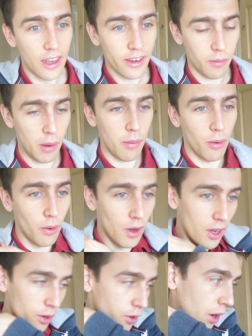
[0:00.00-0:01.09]
to people
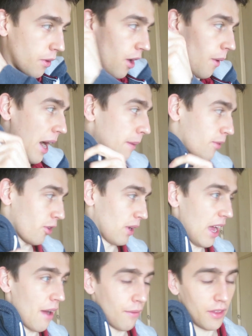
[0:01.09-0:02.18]
who don't know
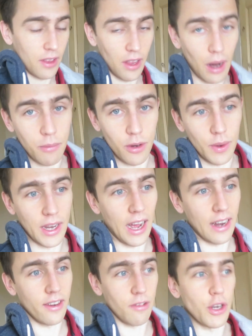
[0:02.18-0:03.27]
absolutely everything that I'm doing
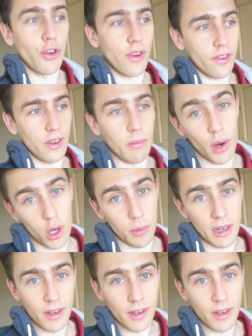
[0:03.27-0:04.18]
and are interested in programming.